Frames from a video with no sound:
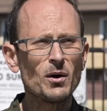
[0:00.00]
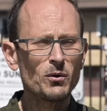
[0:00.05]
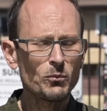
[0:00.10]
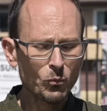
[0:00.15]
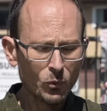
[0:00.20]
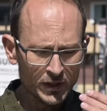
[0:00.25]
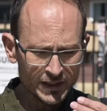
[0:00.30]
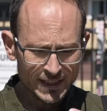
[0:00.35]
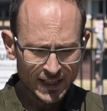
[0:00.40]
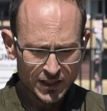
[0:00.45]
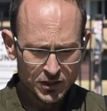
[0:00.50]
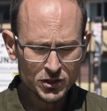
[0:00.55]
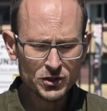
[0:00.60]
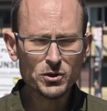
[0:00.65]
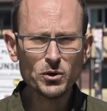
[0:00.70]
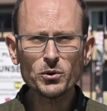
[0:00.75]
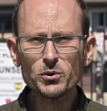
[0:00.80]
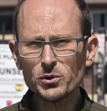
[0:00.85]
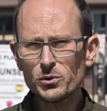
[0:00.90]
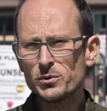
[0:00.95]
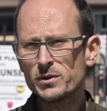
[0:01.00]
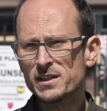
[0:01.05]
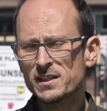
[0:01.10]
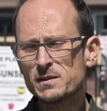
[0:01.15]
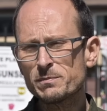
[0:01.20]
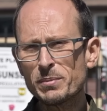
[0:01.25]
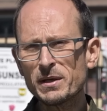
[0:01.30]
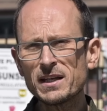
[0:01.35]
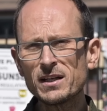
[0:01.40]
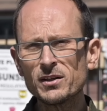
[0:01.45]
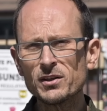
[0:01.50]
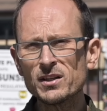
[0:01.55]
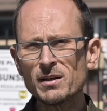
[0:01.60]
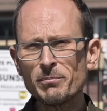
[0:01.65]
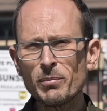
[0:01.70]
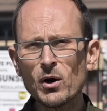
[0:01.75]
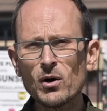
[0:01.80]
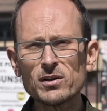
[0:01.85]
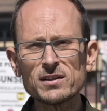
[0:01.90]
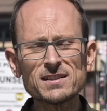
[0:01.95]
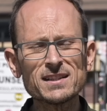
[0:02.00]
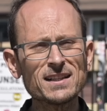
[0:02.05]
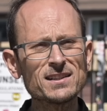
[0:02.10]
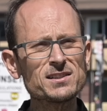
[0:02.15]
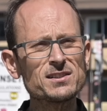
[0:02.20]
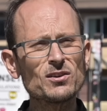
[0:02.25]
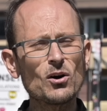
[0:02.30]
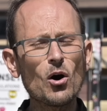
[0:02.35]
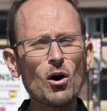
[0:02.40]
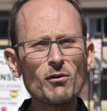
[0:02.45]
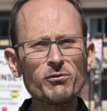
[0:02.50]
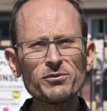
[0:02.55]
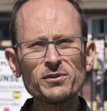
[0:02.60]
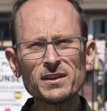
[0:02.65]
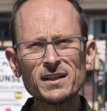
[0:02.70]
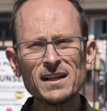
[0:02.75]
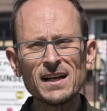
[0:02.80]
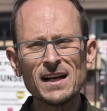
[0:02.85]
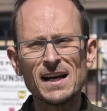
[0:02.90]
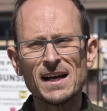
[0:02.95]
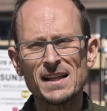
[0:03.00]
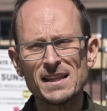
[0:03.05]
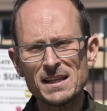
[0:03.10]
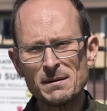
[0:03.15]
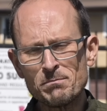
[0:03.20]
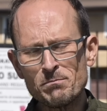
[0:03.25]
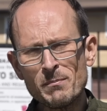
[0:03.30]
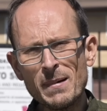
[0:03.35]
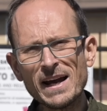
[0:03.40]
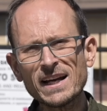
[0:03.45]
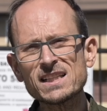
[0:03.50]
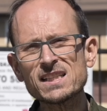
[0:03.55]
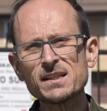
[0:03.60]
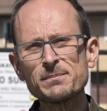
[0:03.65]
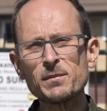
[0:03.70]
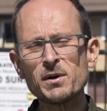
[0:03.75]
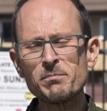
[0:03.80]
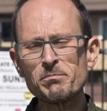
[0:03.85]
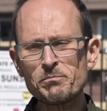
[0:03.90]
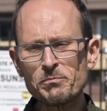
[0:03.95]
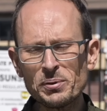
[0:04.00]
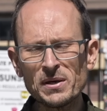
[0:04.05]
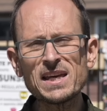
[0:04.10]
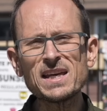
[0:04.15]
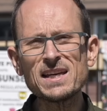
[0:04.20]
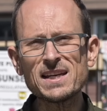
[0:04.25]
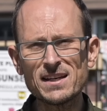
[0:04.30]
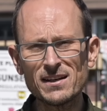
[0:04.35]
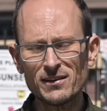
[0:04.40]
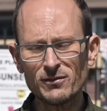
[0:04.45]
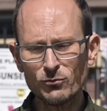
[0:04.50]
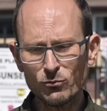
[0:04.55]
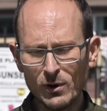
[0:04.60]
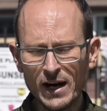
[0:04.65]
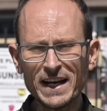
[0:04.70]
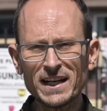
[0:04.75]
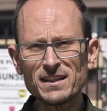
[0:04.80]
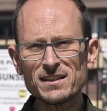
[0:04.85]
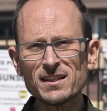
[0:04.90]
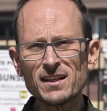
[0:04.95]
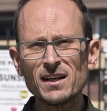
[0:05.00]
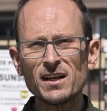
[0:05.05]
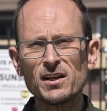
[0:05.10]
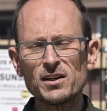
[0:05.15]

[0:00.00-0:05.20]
when they show you the speed on the box, that's often the maximum peak rate,